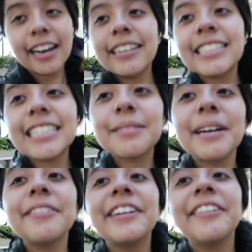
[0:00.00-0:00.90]
And this is
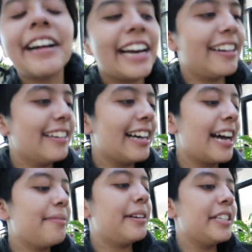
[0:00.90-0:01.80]
my real hair. I
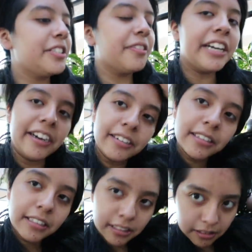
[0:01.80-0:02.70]
have very short hair.
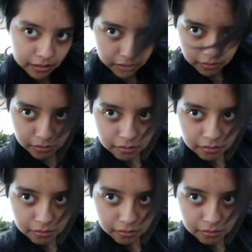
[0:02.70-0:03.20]
I love it.